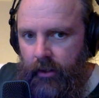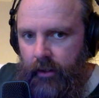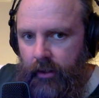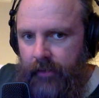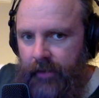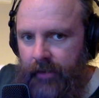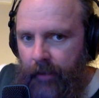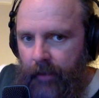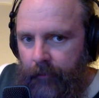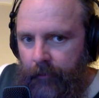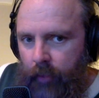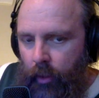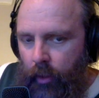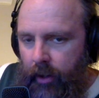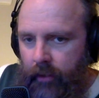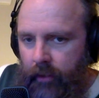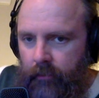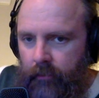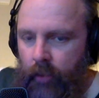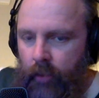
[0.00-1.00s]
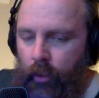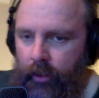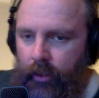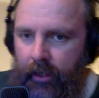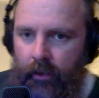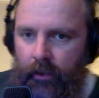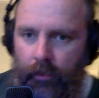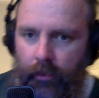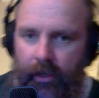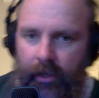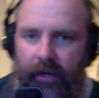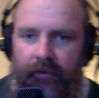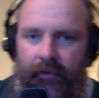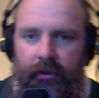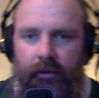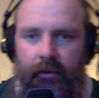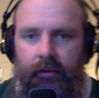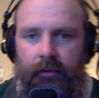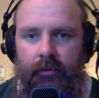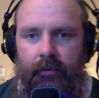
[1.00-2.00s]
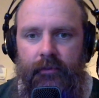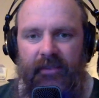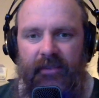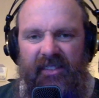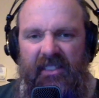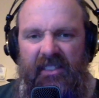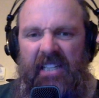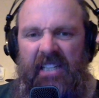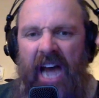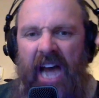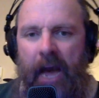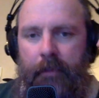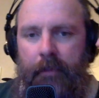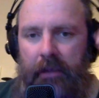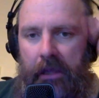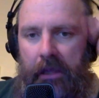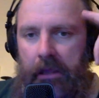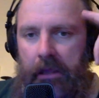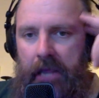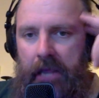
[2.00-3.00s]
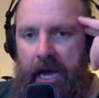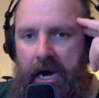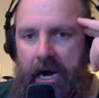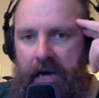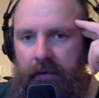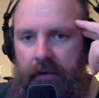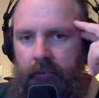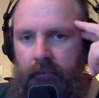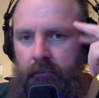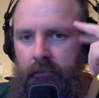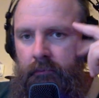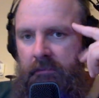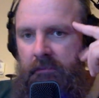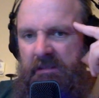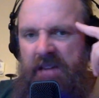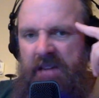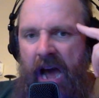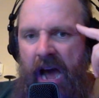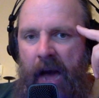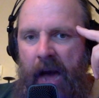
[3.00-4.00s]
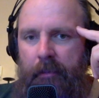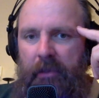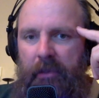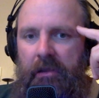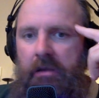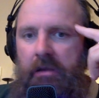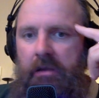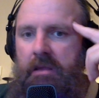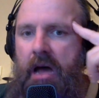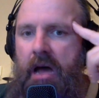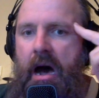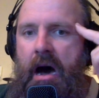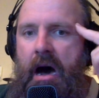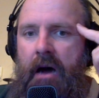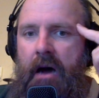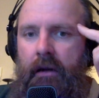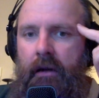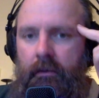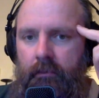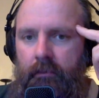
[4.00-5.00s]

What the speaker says: Is that crown molding or whatever? Top of the lawn. Top of the lawn.